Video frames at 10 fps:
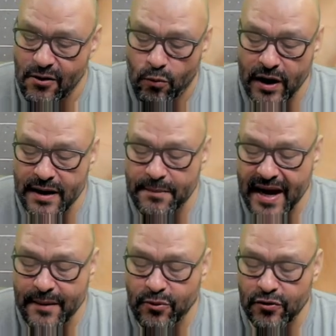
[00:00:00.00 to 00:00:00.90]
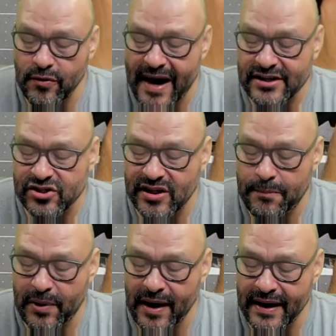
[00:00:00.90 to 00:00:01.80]
we're going to be able to actually
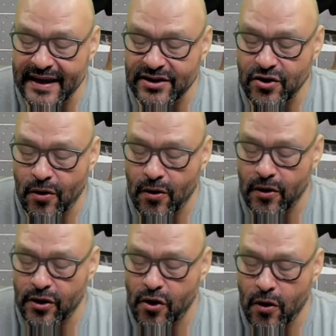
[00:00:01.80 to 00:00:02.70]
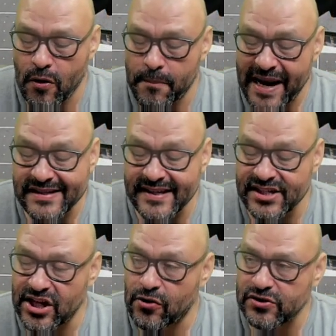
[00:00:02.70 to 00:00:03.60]
plug in your your
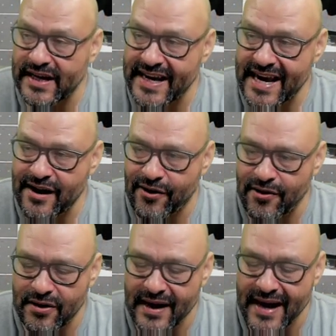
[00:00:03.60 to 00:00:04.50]
playstation goes in here